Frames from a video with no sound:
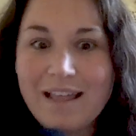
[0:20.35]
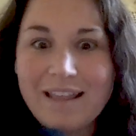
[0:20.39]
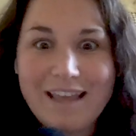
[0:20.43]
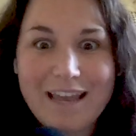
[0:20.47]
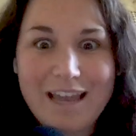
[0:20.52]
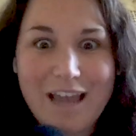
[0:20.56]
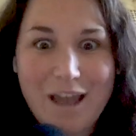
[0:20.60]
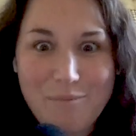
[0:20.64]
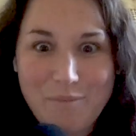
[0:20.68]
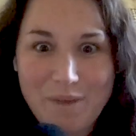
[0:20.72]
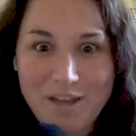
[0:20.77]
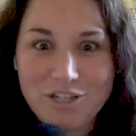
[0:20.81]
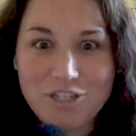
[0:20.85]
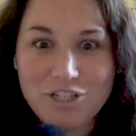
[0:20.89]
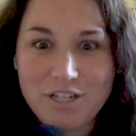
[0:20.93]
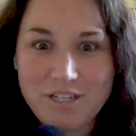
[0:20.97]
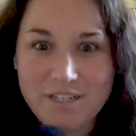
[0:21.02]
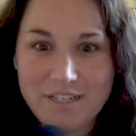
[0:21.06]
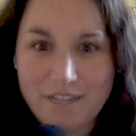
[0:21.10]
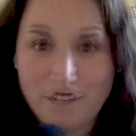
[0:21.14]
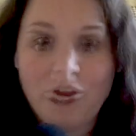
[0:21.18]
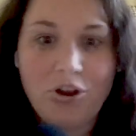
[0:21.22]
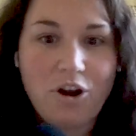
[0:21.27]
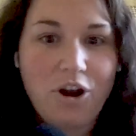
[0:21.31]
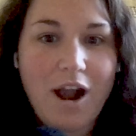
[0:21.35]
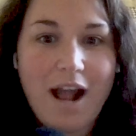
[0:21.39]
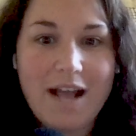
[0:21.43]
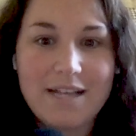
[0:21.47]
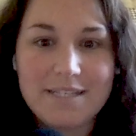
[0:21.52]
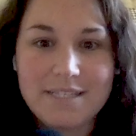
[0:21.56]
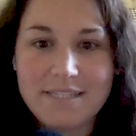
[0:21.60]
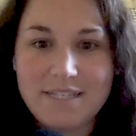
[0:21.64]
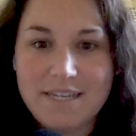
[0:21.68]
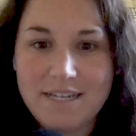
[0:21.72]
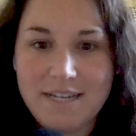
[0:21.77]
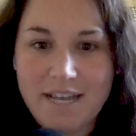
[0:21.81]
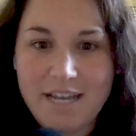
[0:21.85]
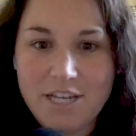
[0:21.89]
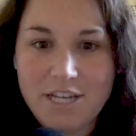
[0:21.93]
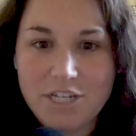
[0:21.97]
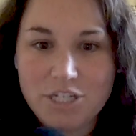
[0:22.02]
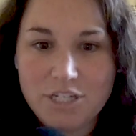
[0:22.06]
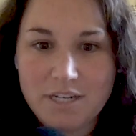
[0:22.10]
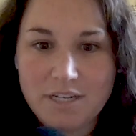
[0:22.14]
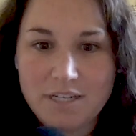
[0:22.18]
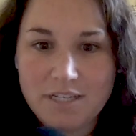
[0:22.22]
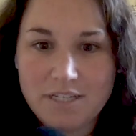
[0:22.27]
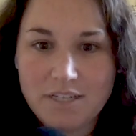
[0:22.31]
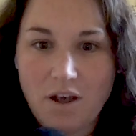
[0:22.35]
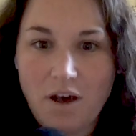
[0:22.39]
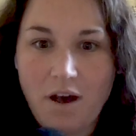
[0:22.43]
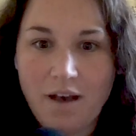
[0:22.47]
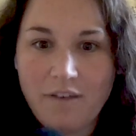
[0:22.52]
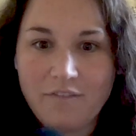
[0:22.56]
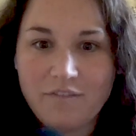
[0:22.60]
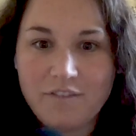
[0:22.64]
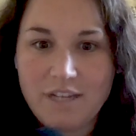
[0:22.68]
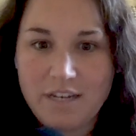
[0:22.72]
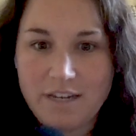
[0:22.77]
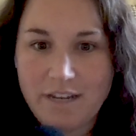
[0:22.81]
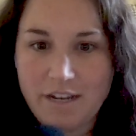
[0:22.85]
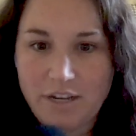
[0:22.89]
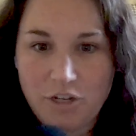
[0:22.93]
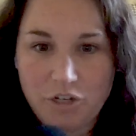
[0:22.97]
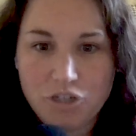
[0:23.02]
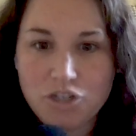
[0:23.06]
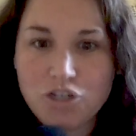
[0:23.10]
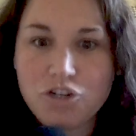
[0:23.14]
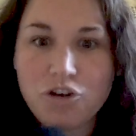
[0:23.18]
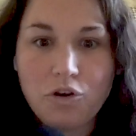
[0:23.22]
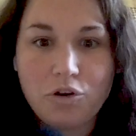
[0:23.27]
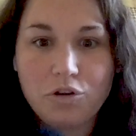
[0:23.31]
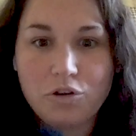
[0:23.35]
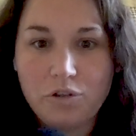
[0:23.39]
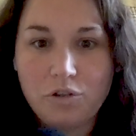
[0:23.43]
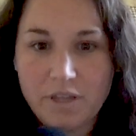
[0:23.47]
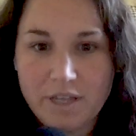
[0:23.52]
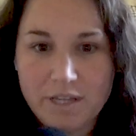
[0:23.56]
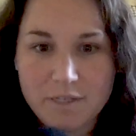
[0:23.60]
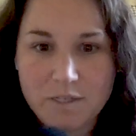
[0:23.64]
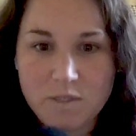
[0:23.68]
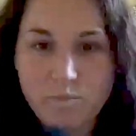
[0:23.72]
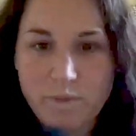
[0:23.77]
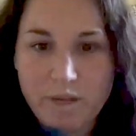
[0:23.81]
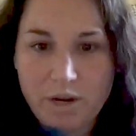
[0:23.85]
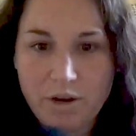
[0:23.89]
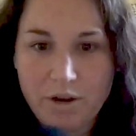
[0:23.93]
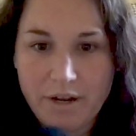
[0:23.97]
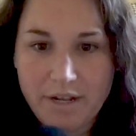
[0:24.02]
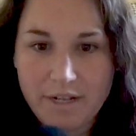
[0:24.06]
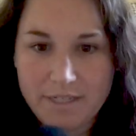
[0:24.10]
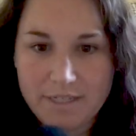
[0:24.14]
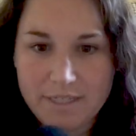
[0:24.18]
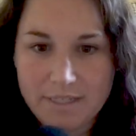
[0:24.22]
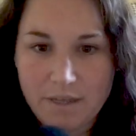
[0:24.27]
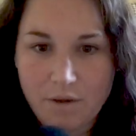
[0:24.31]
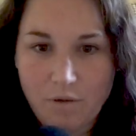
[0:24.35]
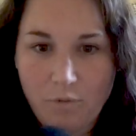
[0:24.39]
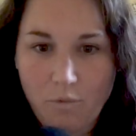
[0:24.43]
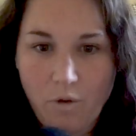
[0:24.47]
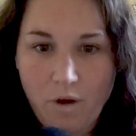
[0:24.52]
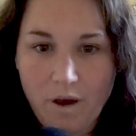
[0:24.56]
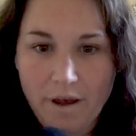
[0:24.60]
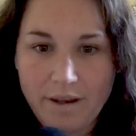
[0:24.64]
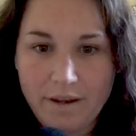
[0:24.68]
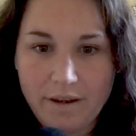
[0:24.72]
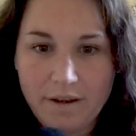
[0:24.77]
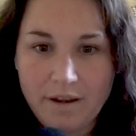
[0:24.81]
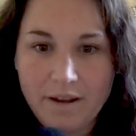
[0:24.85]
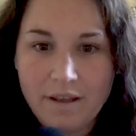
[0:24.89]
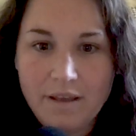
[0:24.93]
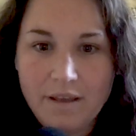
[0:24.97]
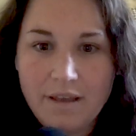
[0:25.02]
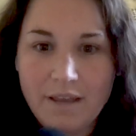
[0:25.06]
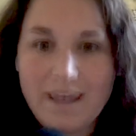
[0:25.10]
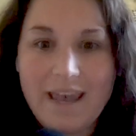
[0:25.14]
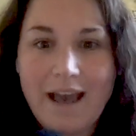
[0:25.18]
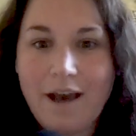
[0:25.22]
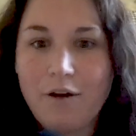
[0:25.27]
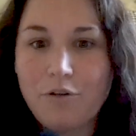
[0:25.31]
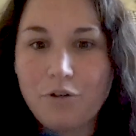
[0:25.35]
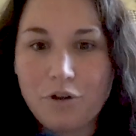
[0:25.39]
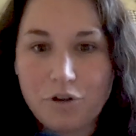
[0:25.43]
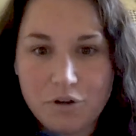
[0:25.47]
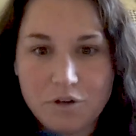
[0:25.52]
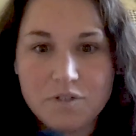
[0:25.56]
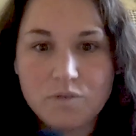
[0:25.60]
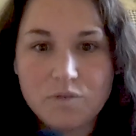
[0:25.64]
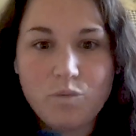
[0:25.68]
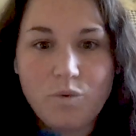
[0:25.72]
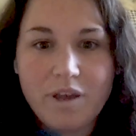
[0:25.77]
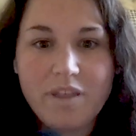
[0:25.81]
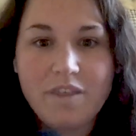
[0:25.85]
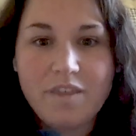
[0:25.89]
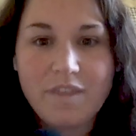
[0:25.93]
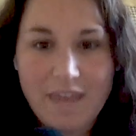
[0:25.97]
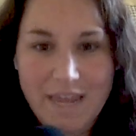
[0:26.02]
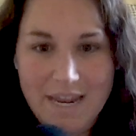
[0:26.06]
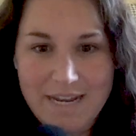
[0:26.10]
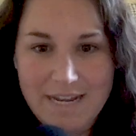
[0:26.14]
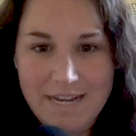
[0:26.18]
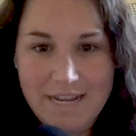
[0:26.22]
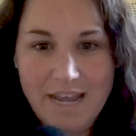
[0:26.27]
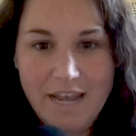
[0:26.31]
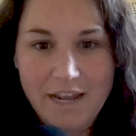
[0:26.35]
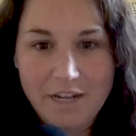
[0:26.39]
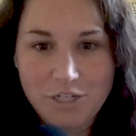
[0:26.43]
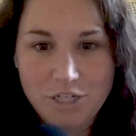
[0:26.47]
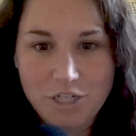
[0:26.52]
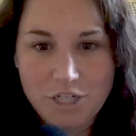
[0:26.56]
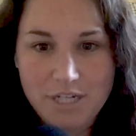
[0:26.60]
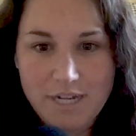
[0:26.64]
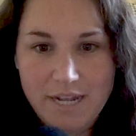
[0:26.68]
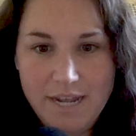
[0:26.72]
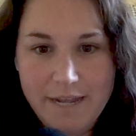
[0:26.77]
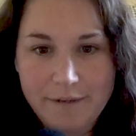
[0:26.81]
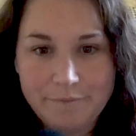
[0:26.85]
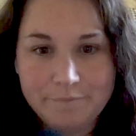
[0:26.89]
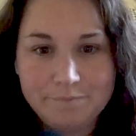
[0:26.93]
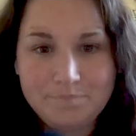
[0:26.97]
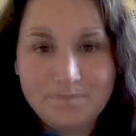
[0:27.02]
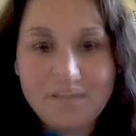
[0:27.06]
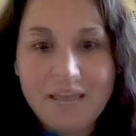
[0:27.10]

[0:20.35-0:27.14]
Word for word: Like I mentioned, procrastination is often an internal experience that one encounters with ADHD.